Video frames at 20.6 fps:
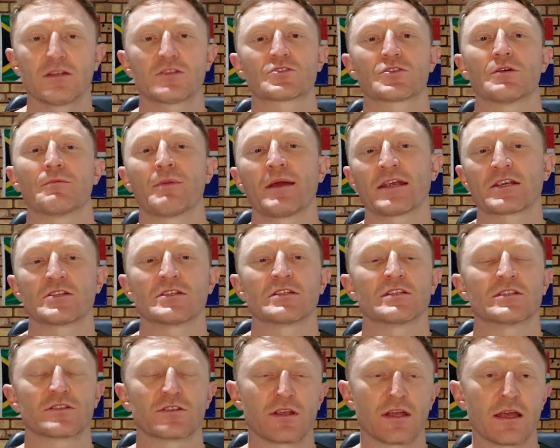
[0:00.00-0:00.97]
So a patient
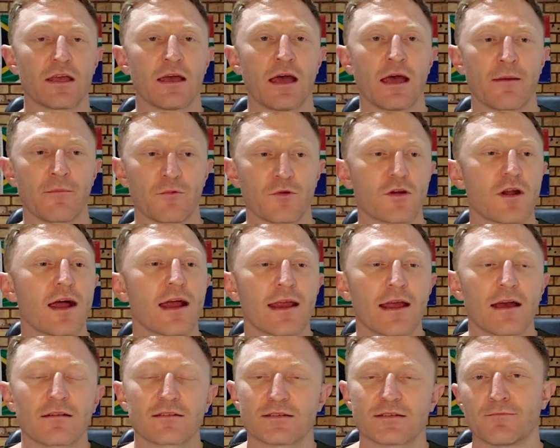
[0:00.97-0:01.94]
is crying
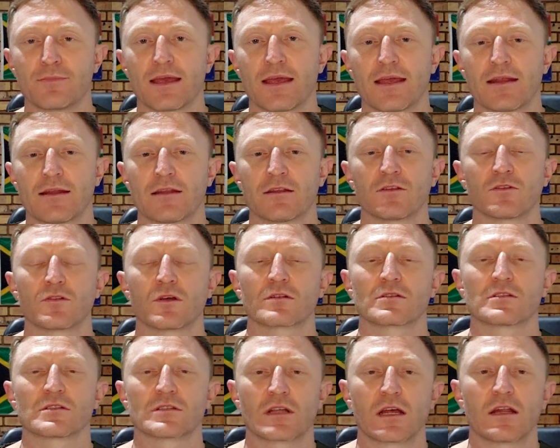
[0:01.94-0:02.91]
out in pain, and the
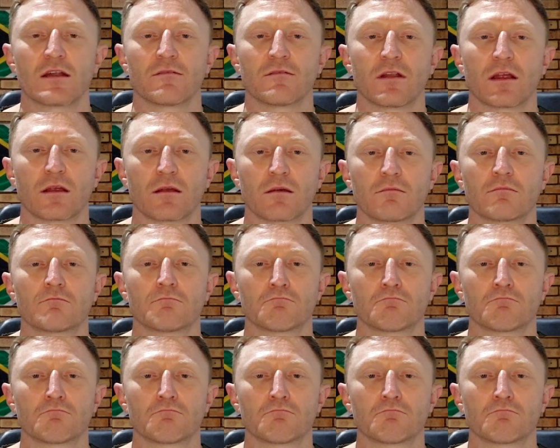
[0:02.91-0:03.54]
doctor's kind of like,